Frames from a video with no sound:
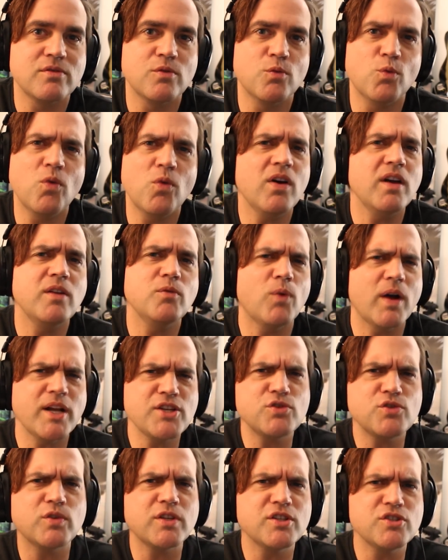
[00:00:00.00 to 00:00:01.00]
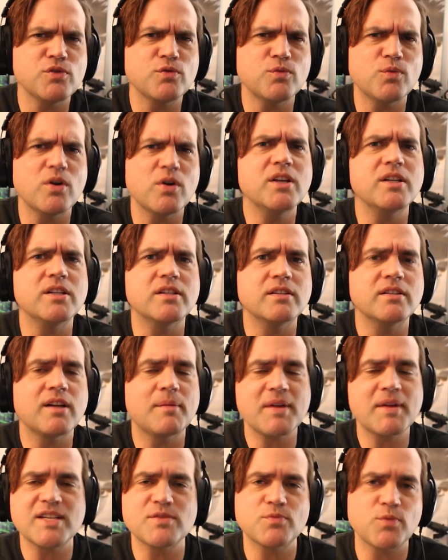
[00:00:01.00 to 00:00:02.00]
1, why'd you only do 1? I
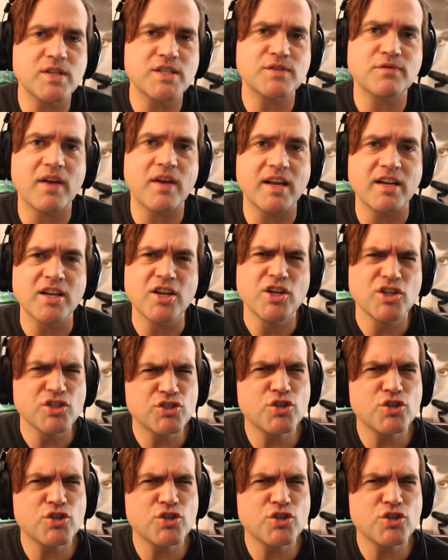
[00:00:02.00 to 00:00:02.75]
mean, I guess 1's fine.